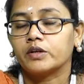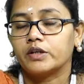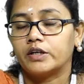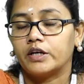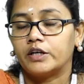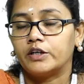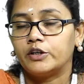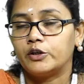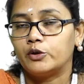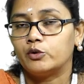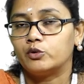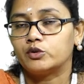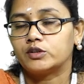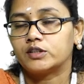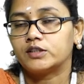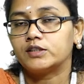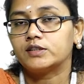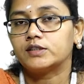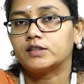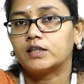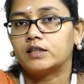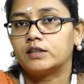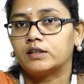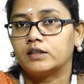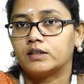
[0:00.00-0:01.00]
end
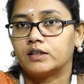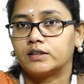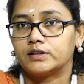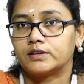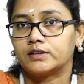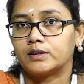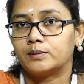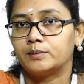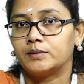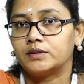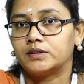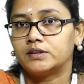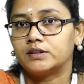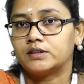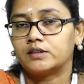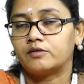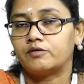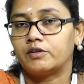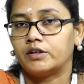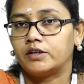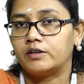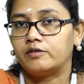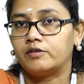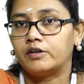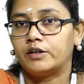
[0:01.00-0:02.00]
users and customers is a
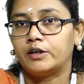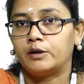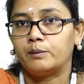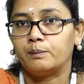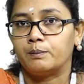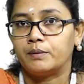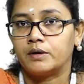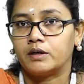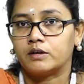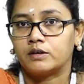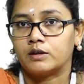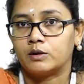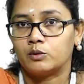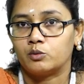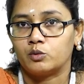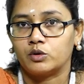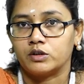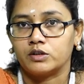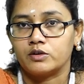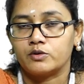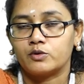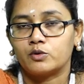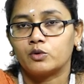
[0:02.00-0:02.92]
very important one.